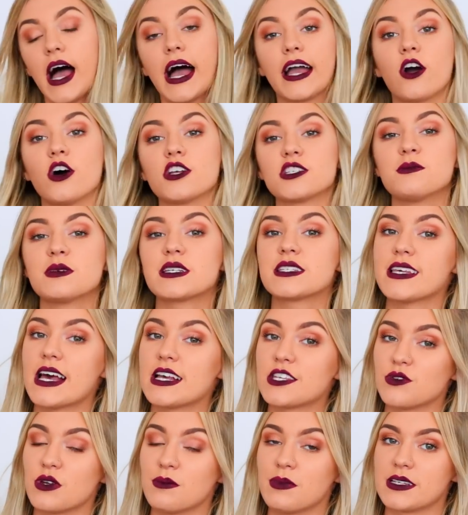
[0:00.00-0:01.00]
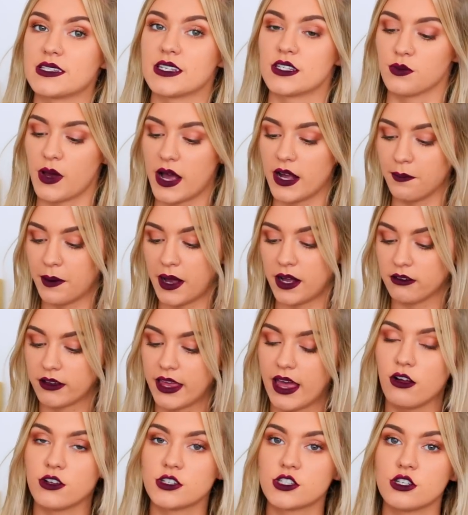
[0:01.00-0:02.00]
I got some accessory bits as well, but I'll
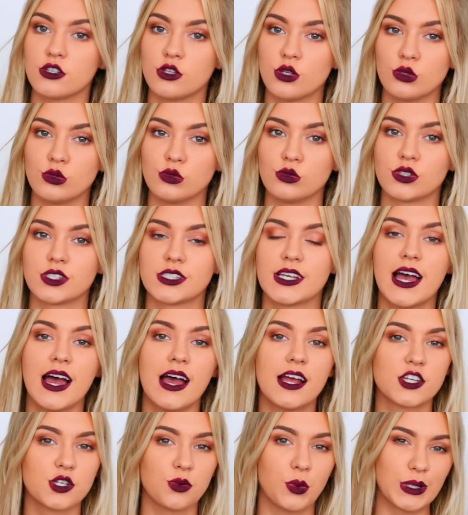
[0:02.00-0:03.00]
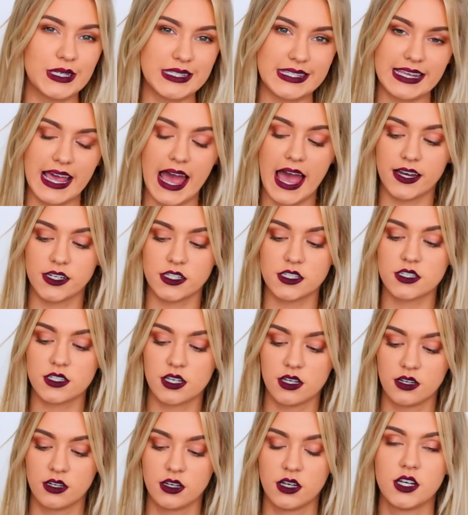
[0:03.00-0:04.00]
get onto those towards the end,
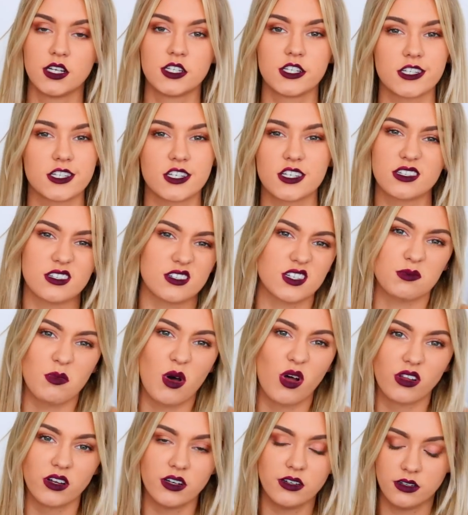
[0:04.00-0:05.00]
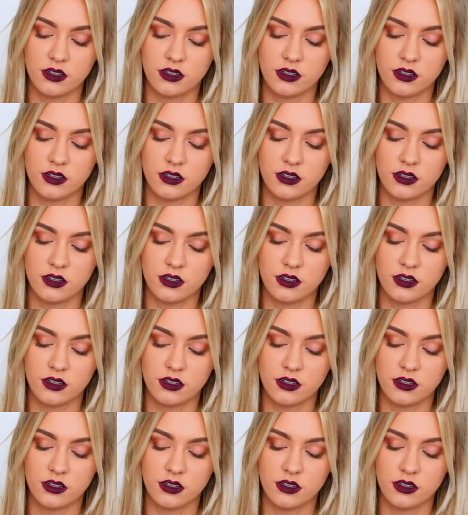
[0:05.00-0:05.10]
just because they're smaller.